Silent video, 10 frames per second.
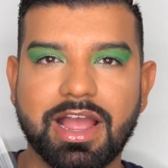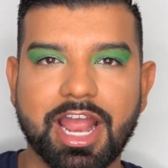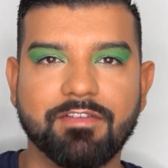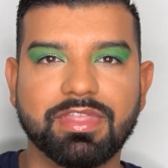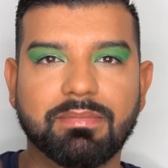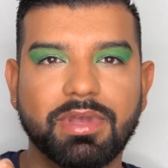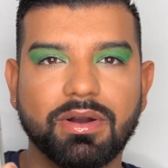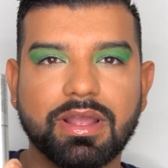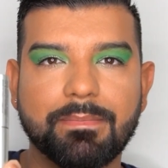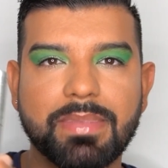I have the
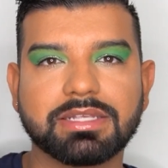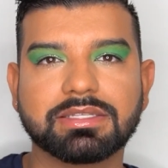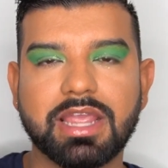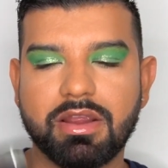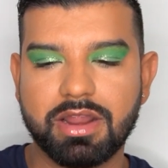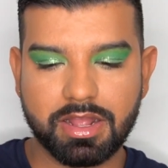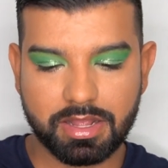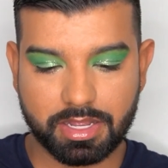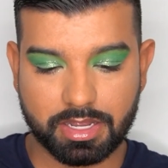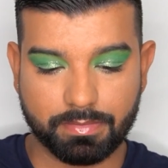Milk
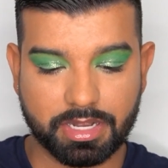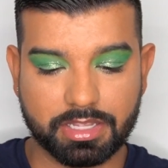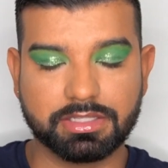mascara. It is